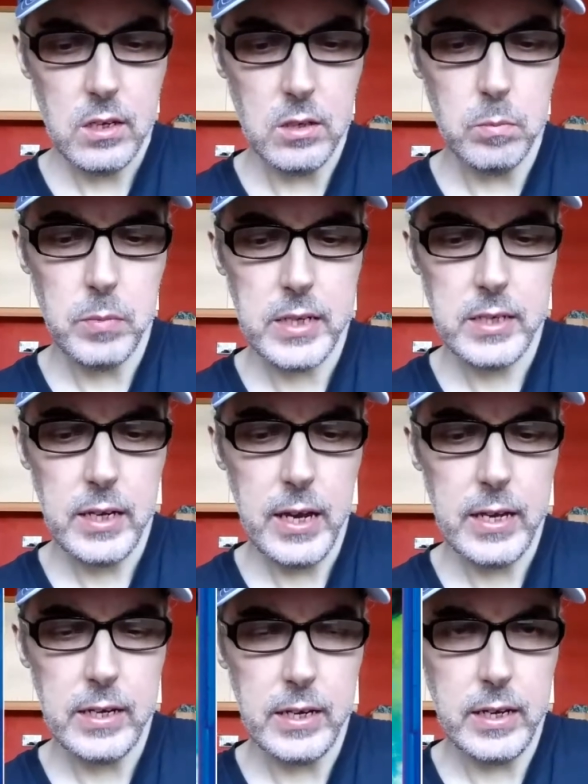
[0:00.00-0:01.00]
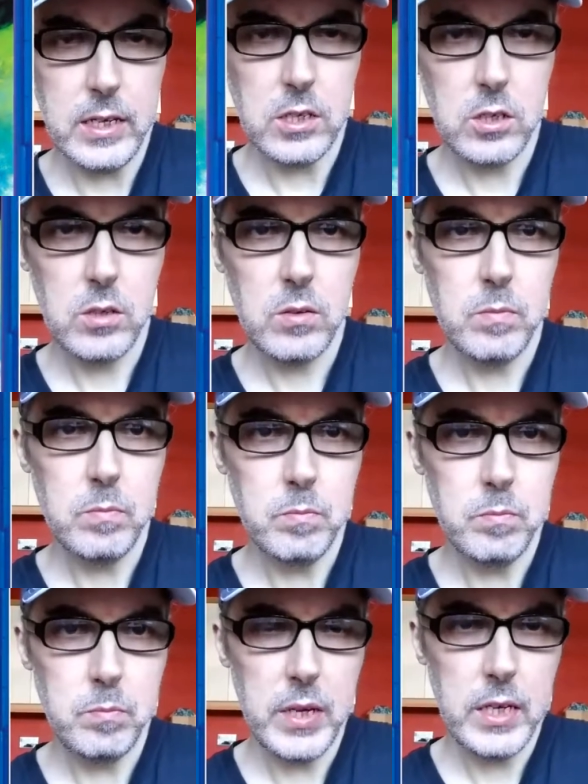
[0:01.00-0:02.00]
Number 10 is
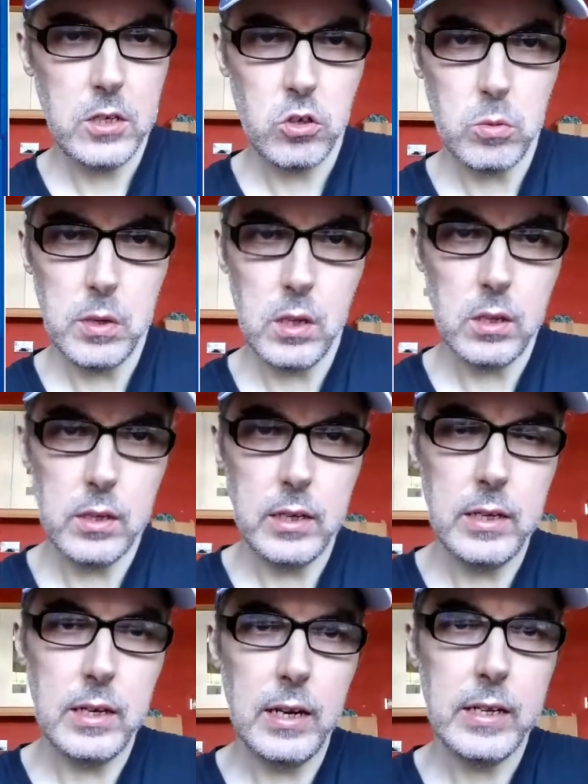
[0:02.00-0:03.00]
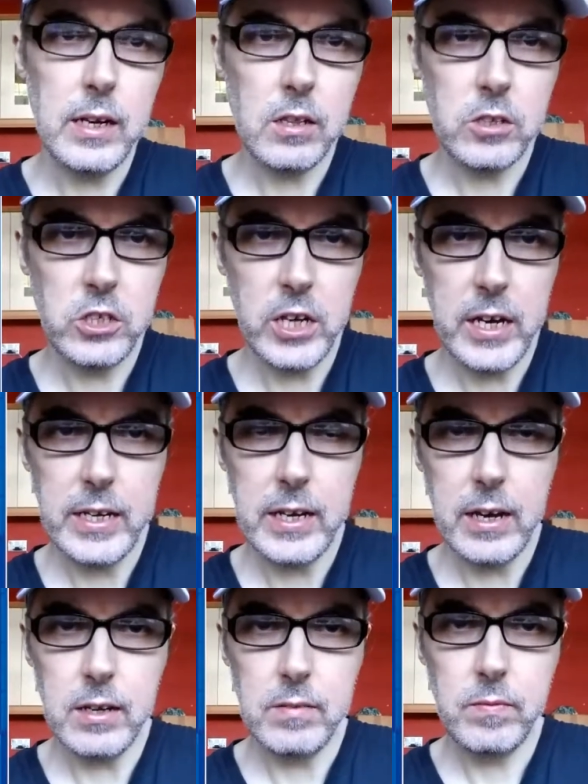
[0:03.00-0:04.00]
Big Trouble in Little
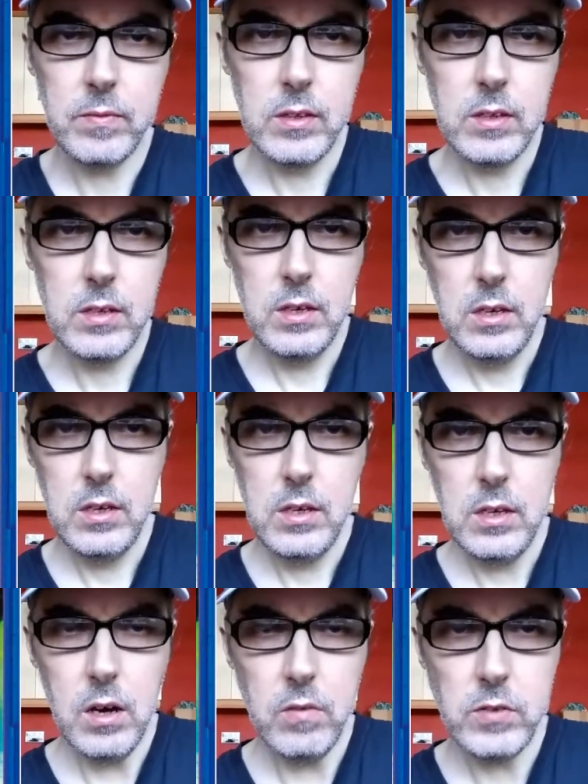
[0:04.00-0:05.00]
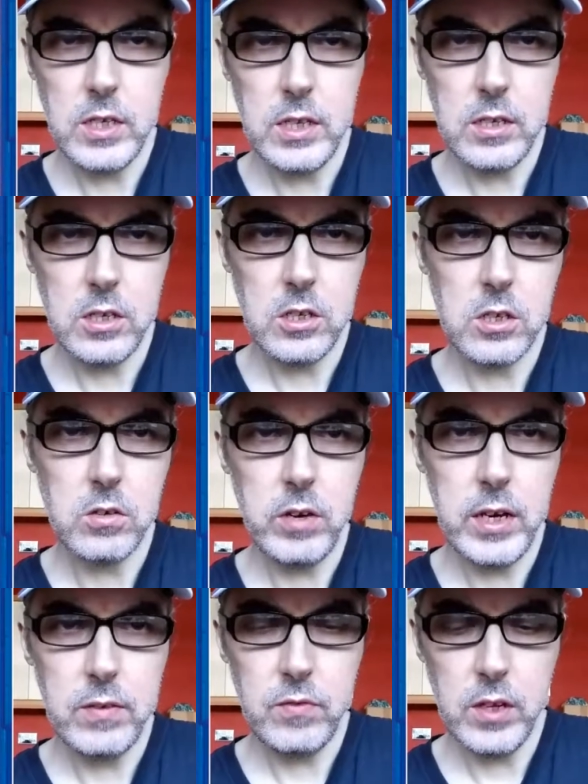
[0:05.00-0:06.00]
China. Obviously this is a
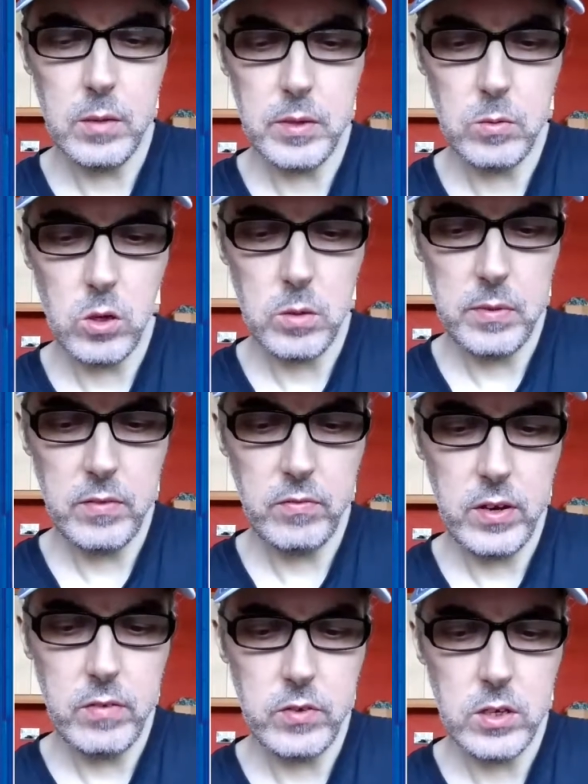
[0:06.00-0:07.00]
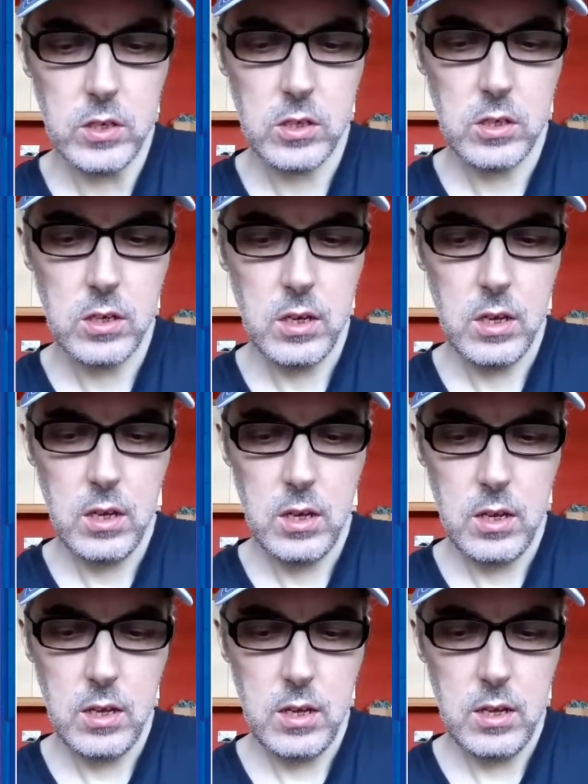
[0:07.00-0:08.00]
great film and one of my favourites.
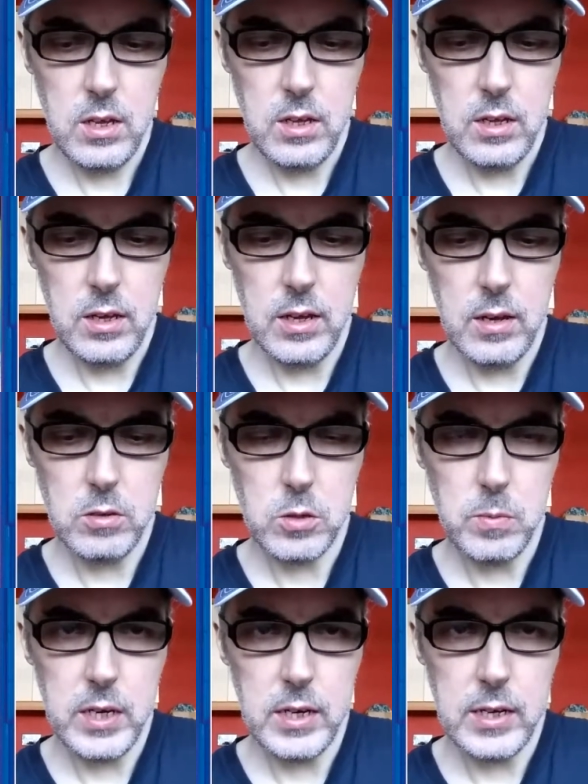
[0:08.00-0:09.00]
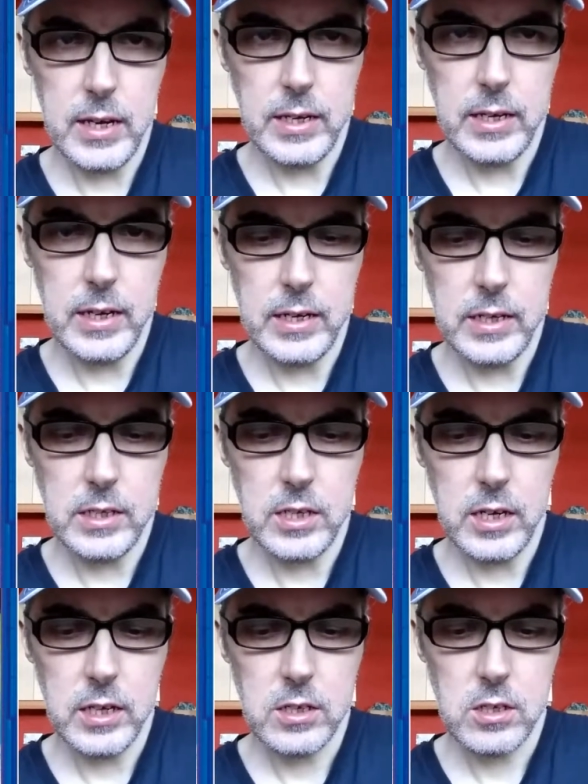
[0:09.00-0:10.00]
It was made in
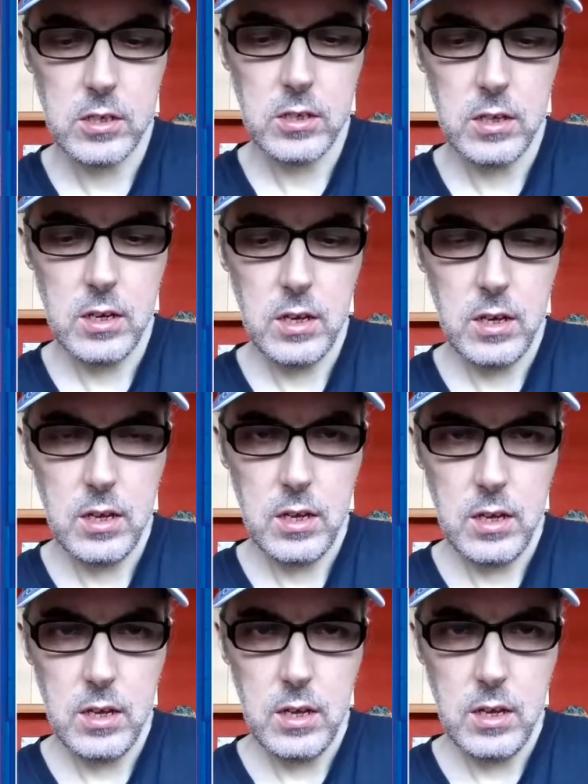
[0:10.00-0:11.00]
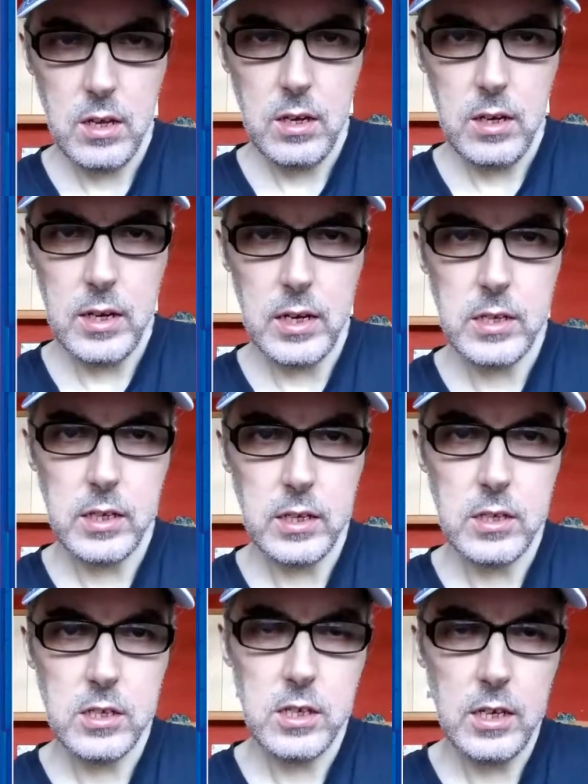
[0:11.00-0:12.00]
1986. And as you can
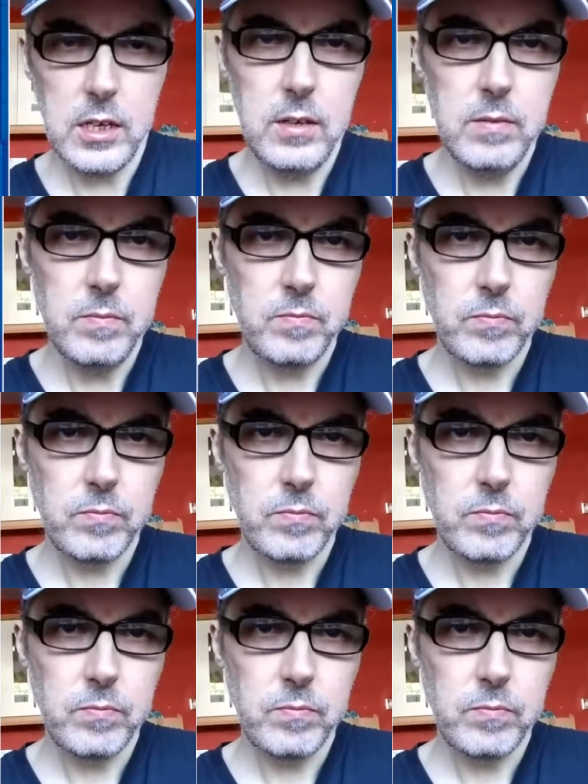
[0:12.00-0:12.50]
see,